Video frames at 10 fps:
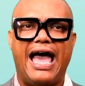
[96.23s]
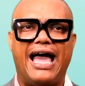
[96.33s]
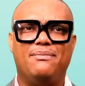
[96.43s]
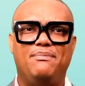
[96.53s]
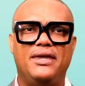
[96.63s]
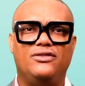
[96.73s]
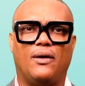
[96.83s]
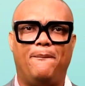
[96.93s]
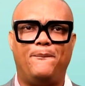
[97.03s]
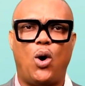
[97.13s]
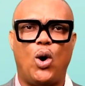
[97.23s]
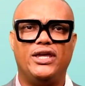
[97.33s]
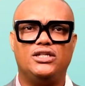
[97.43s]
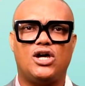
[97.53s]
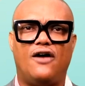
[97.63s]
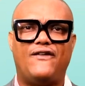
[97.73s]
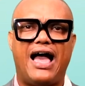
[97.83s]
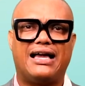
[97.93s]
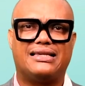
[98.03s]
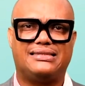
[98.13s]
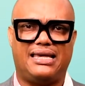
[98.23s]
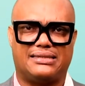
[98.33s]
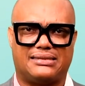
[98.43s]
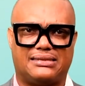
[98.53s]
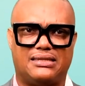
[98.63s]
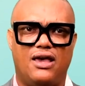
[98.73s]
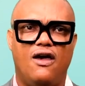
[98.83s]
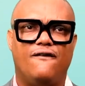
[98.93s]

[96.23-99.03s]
and be the point of access